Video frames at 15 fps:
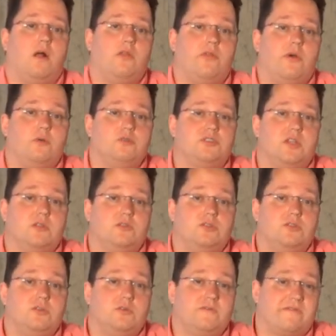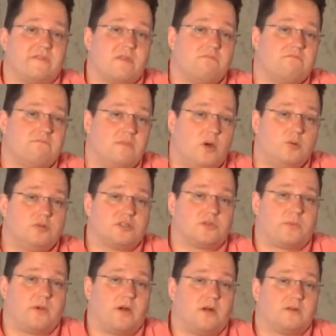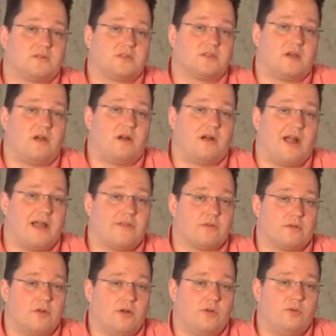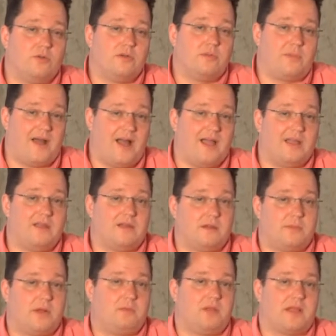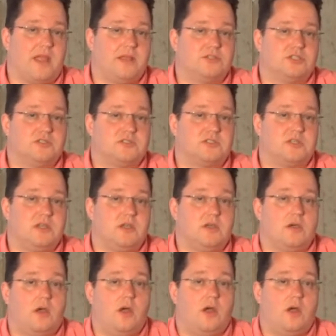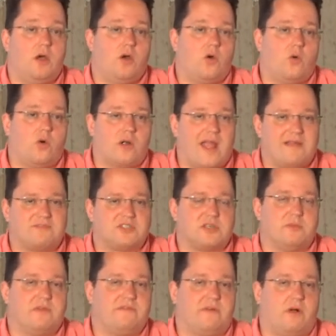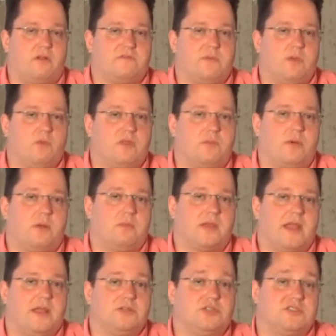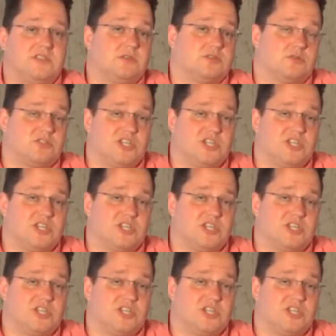Those that do, for the most part, are either owned by a public agency or have some involvement with a public agency, so